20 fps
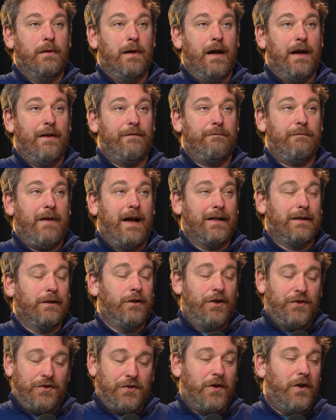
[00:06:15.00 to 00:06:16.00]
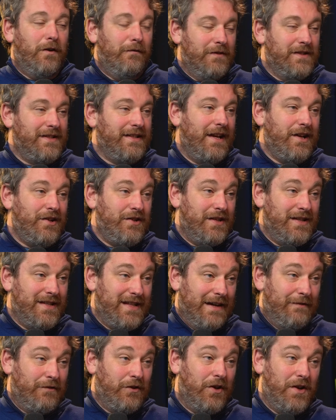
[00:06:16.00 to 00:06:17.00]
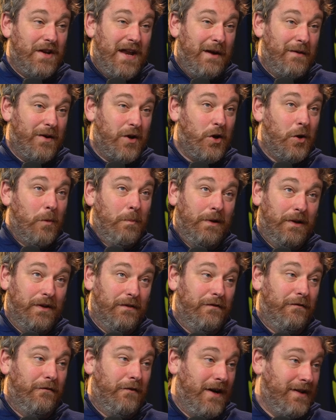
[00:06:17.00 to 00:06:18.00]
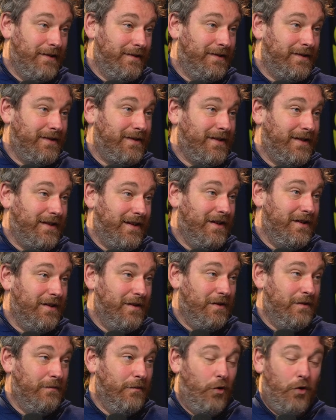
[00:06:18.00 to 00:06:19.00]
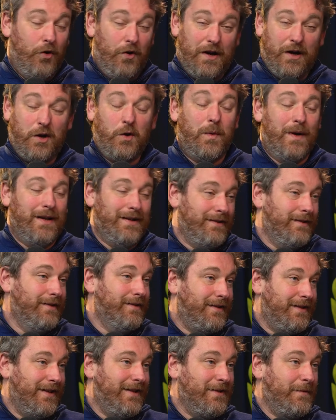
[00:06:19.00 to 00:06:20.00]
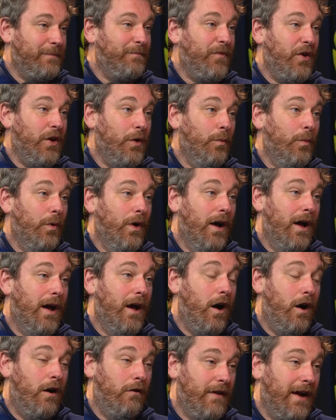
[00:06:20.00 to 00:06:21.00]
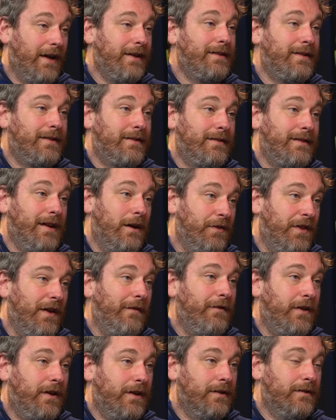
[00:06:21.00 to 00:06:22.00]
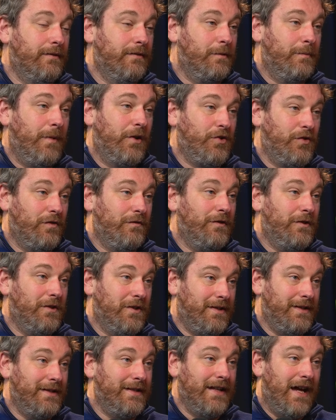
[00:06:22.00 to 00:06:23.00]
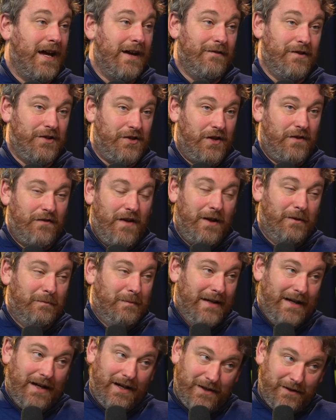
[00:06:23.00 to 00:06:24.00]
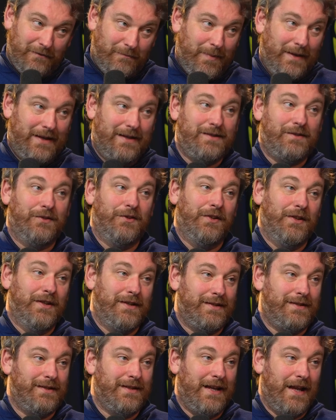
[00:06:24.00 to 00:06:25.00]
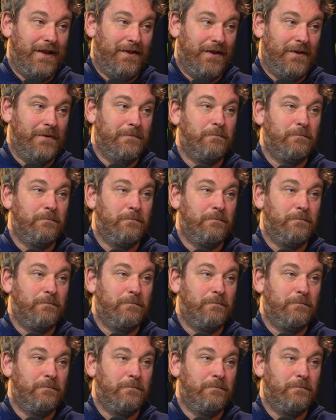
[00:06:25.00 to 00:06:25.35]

I've had lots of conversations, and I've got now a couple of friends or acquaintances who are ex-South African Special Forces divers who've helped me kind of piece all this together.